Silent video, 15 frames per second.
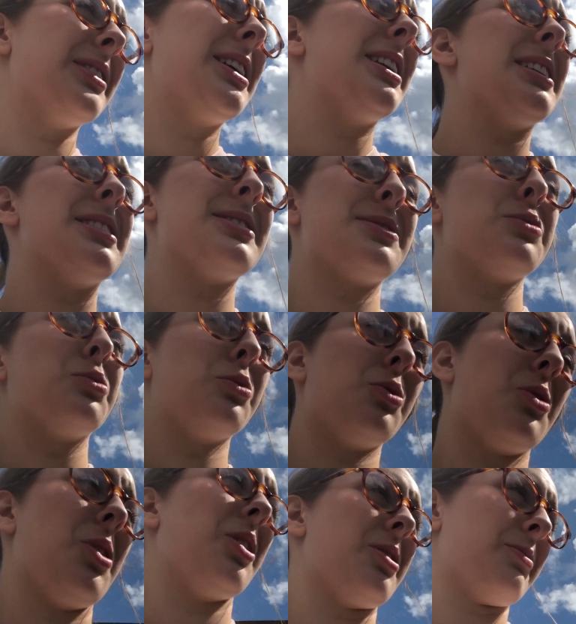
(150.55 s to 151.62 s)
It is
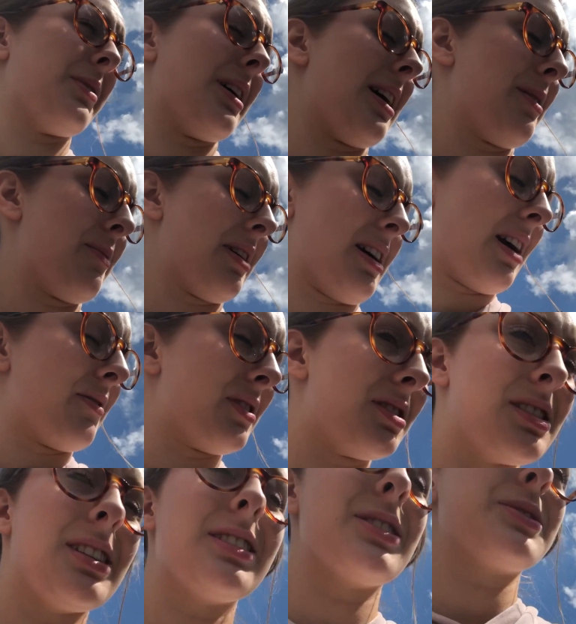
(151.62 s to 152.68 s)
warm. I may have to
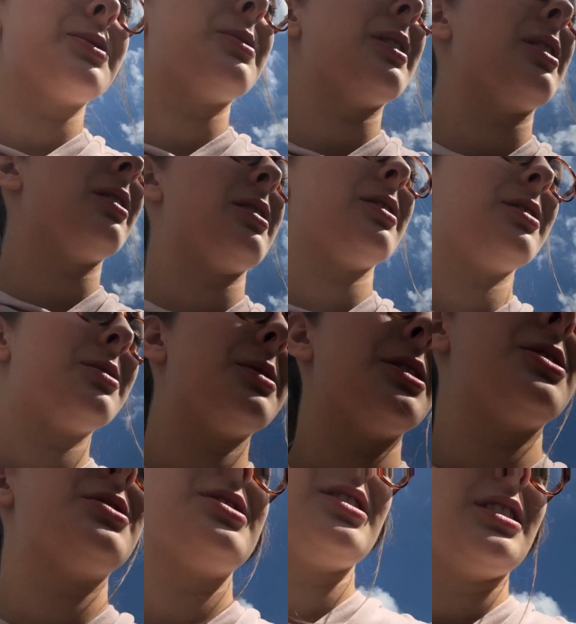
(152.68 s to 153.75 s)
take this sweater,
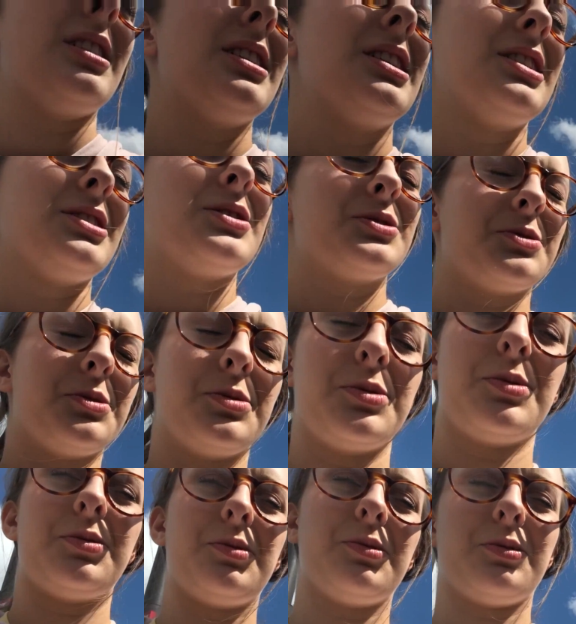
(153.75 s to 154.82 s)
switch,
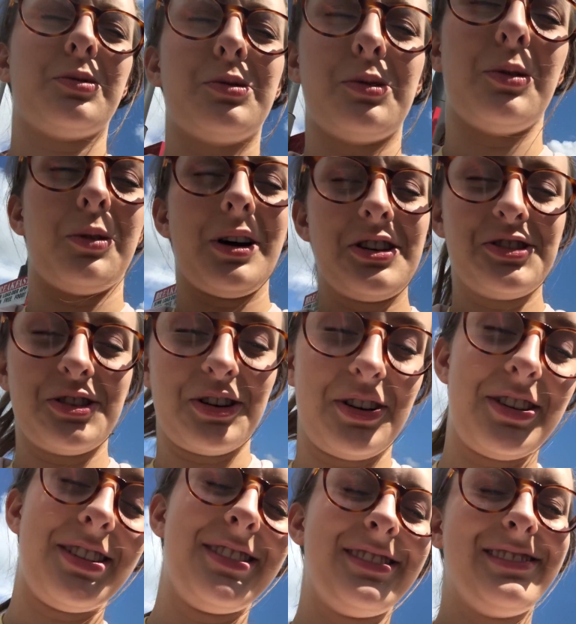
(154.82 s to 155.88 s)

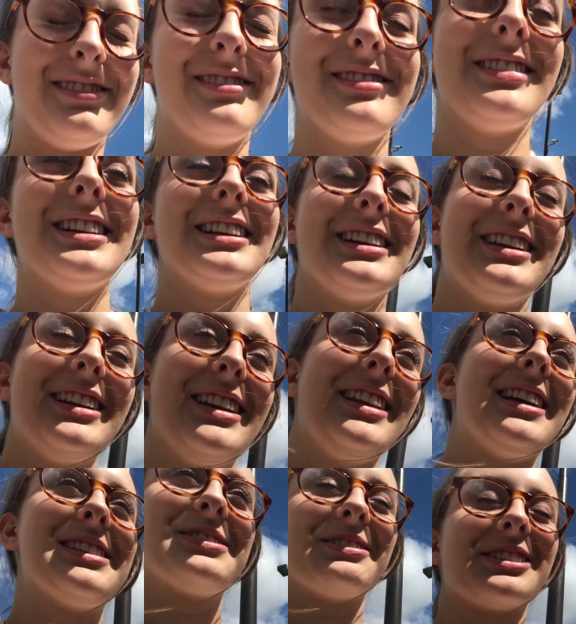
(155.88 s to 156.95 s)
sweatshirt.
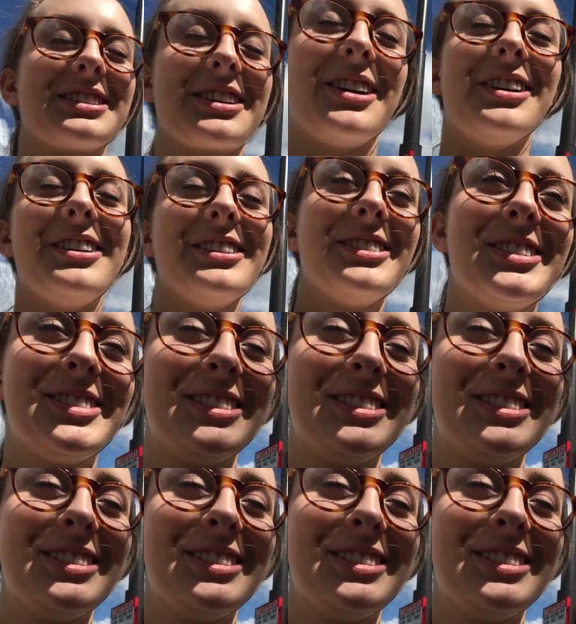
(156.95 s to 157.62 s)
That's what it's called.